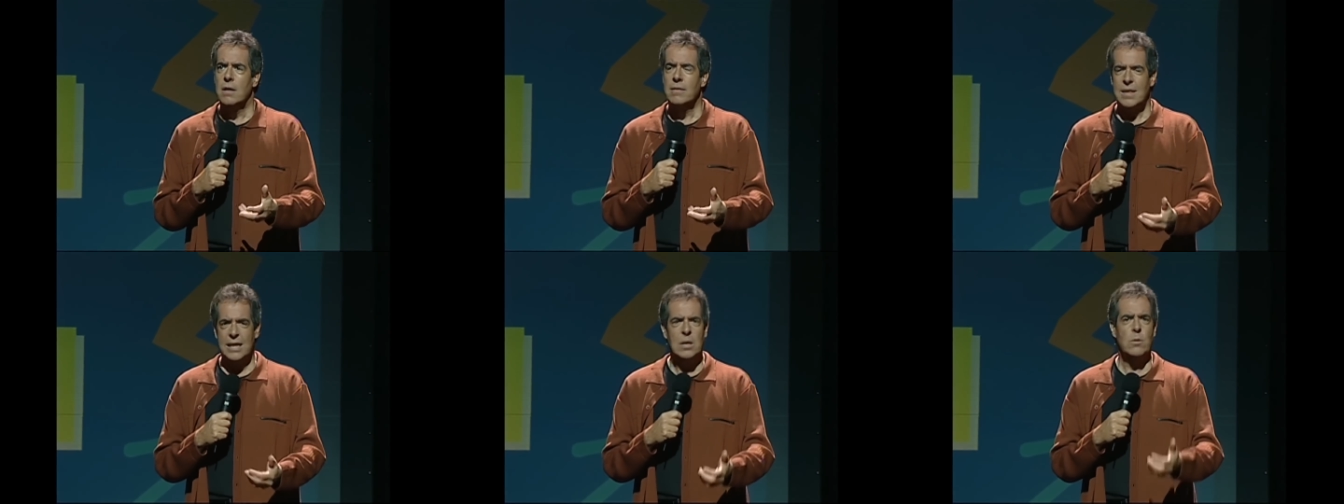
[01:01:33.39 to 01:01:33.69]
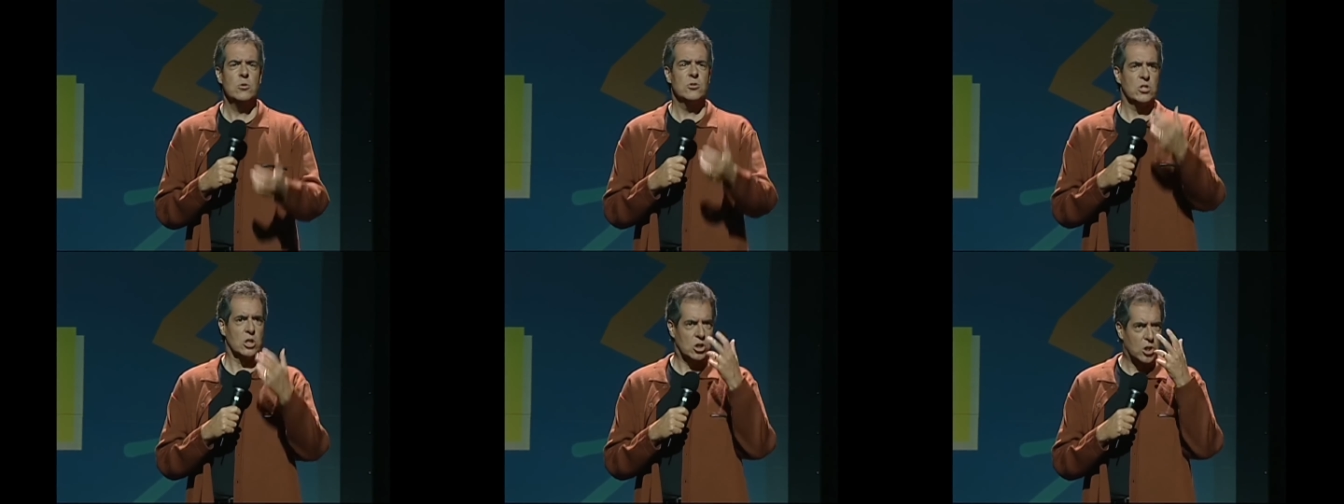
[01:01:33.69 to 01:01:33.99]
that he
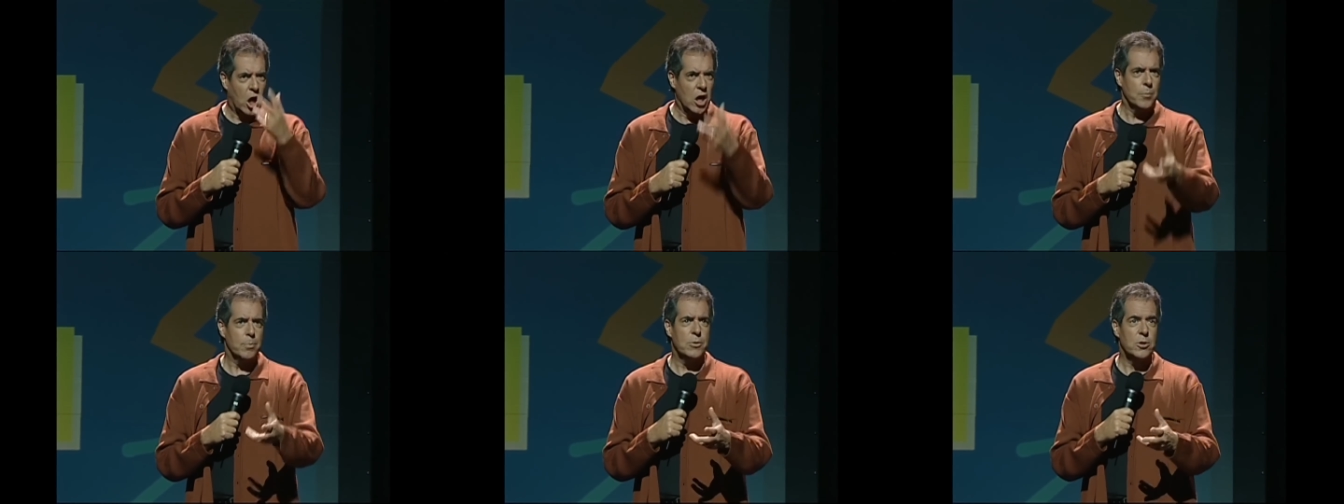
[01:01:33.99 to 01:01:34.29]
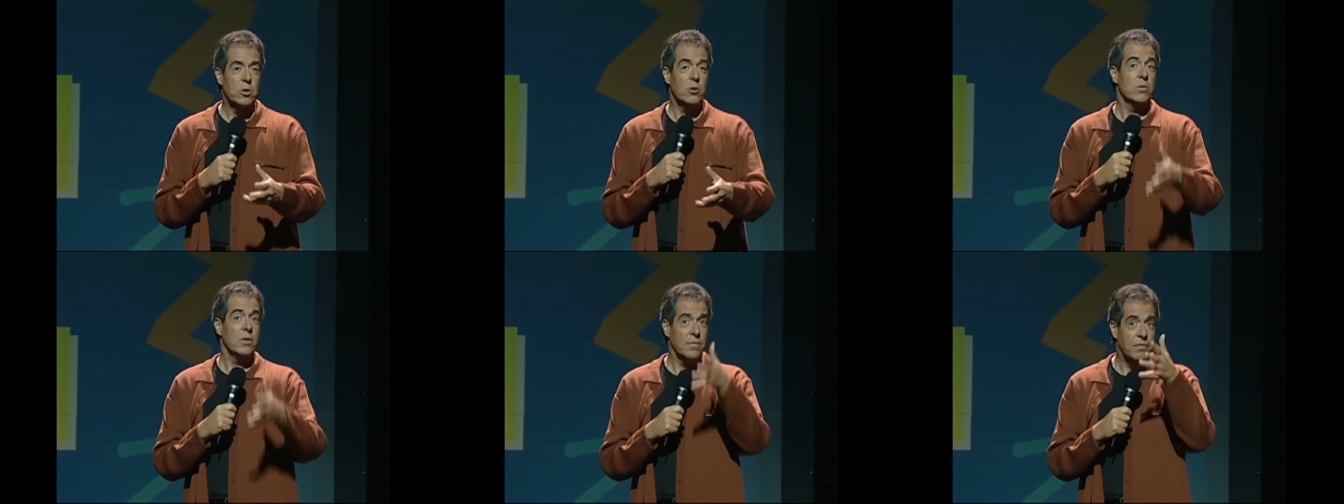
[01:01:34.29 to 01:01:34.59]
was a
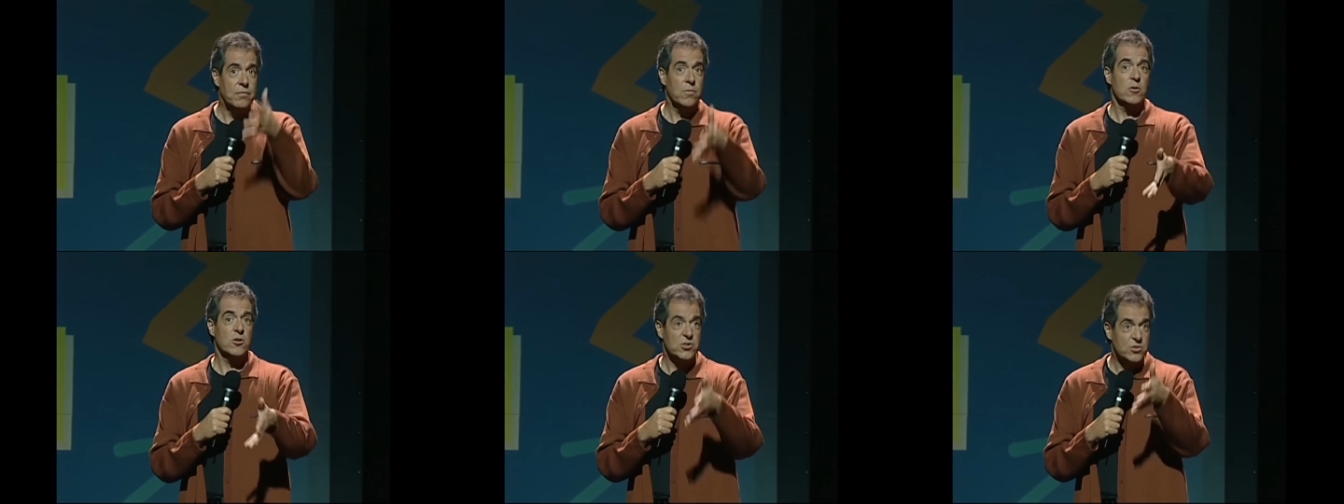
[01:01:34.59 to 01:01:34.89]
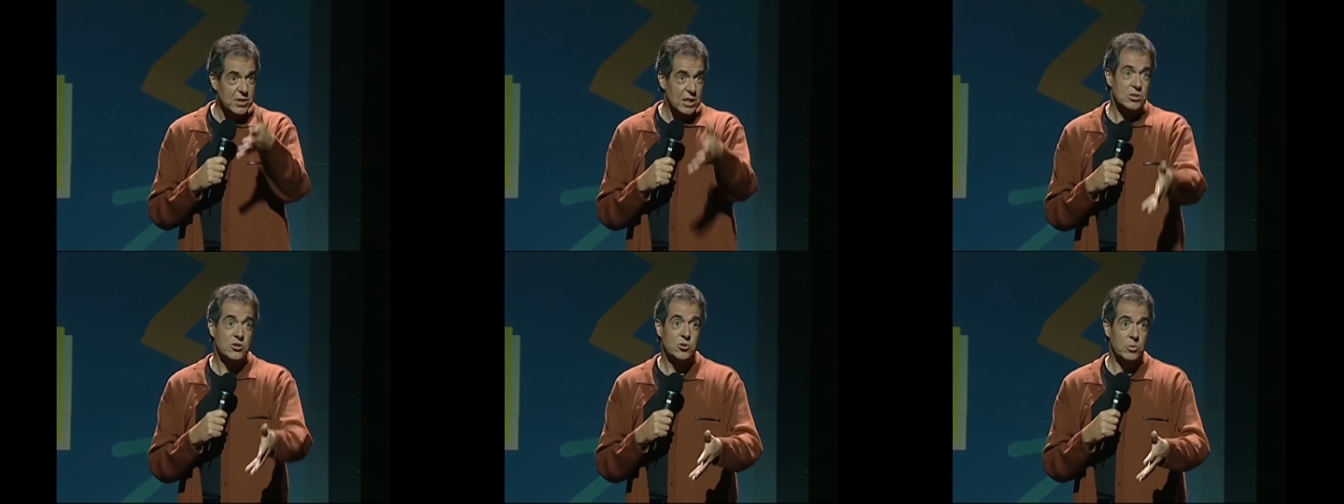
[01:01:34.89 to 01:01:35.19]
carpenter in the
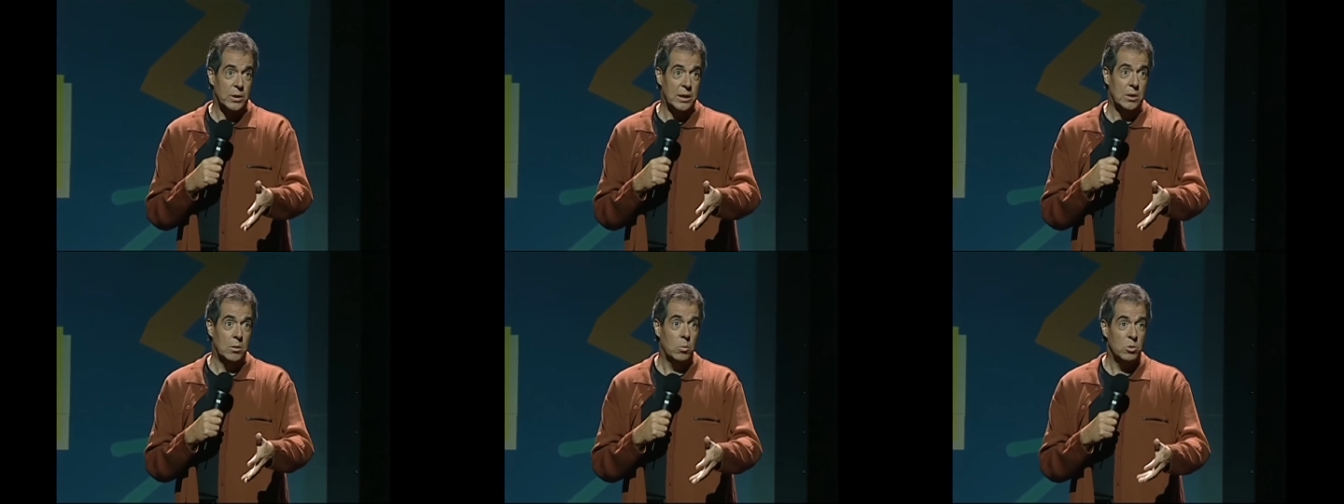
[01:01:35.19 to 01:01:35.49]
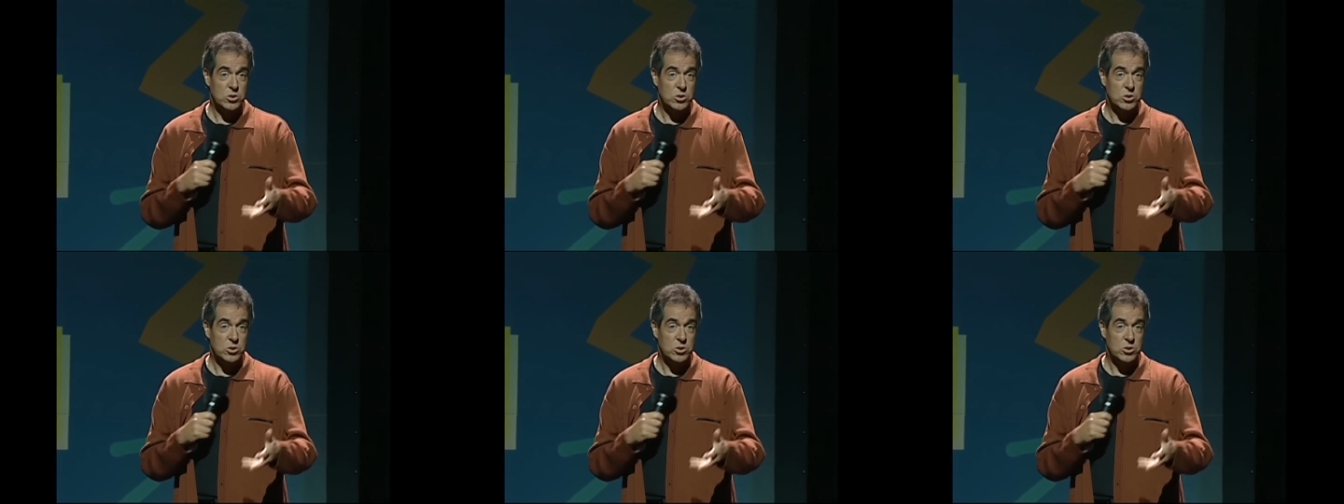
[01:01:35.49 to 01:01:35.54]
first century,